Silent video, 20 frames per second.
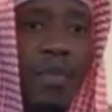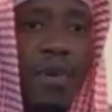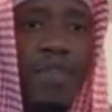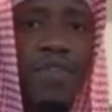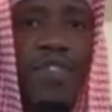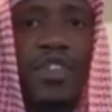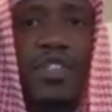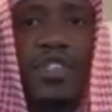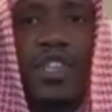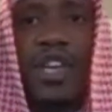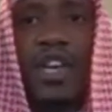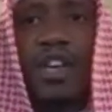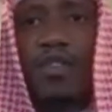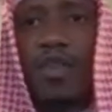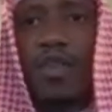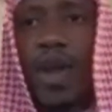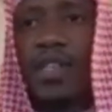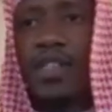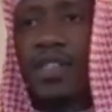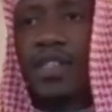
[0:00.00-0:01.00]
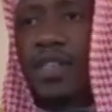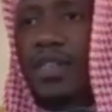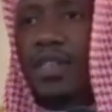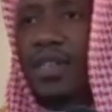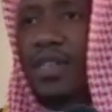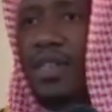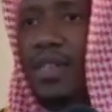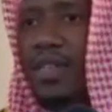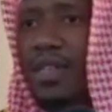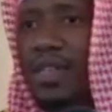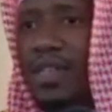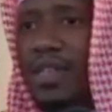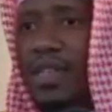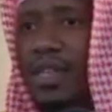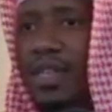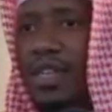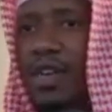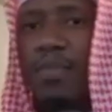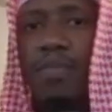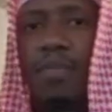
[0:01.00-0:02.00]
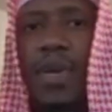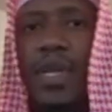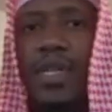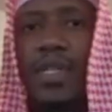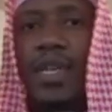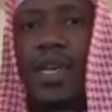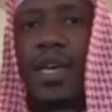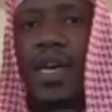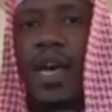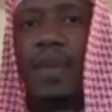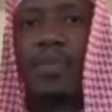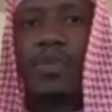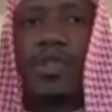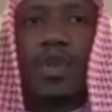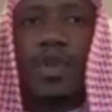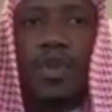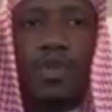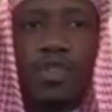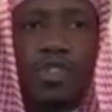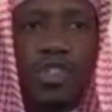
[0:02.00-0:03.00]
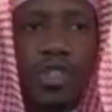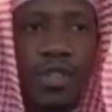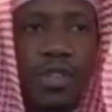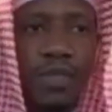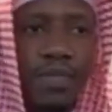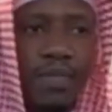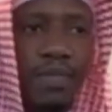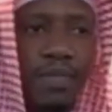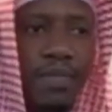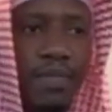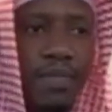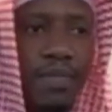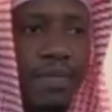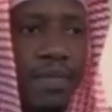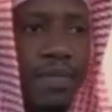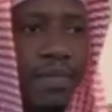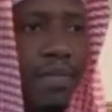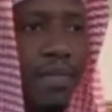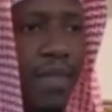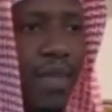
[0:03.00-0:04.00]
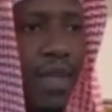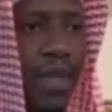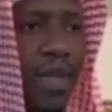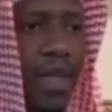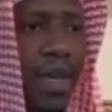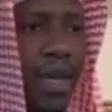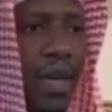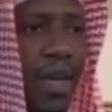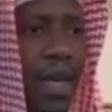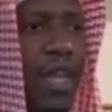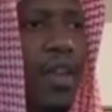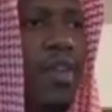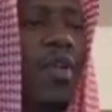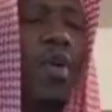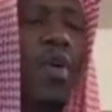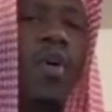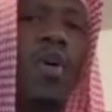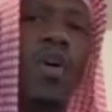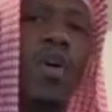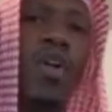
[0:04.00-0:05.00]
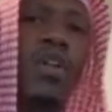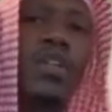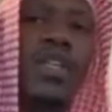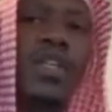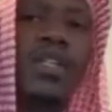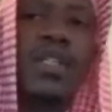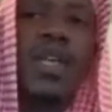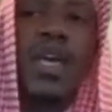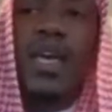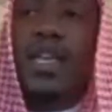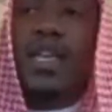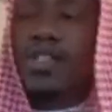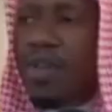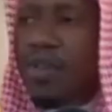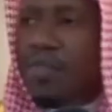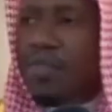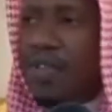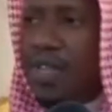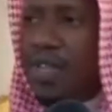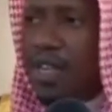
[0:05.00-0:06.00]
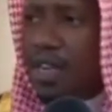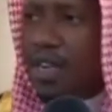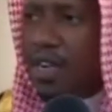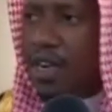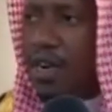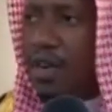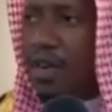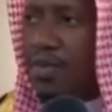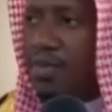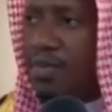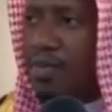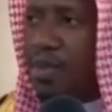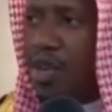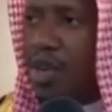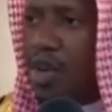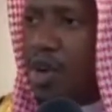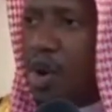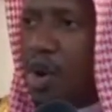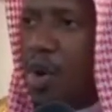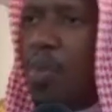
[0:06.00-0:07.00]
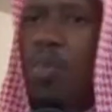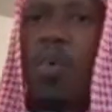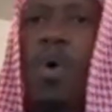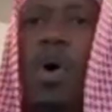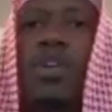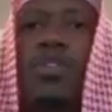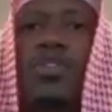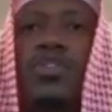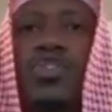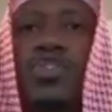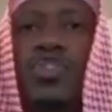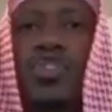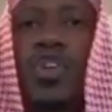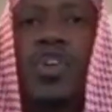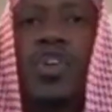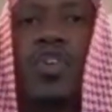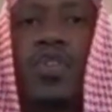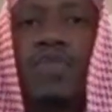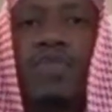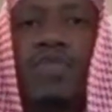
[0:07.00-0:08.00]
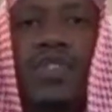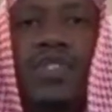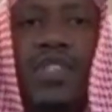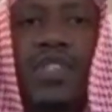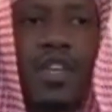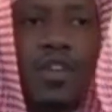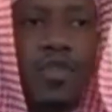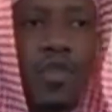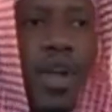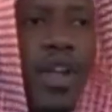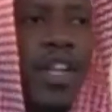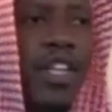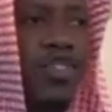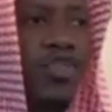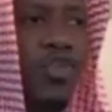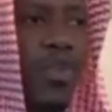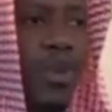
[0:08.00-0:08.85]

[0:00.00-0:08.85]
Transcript: of us are granted complete absolution. In all the days of the year, one serves the greatest